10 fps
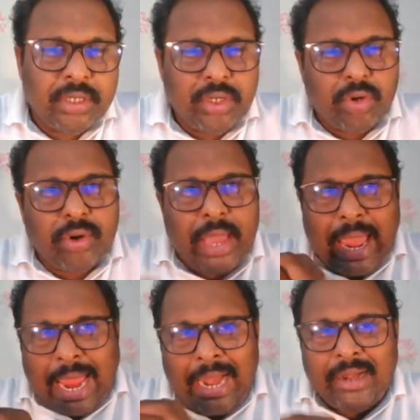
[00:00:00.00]
You have to
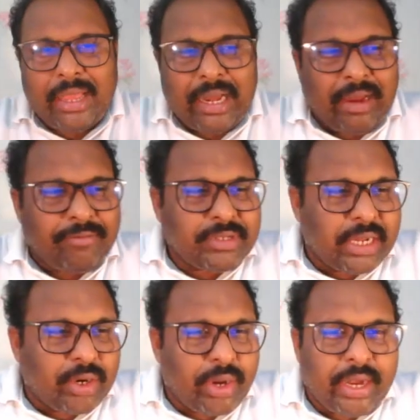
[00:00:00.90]
add a left
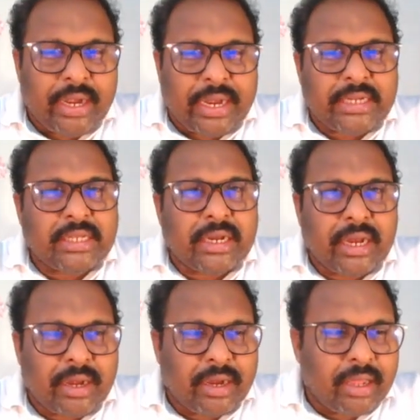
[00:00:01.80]
circular and right circular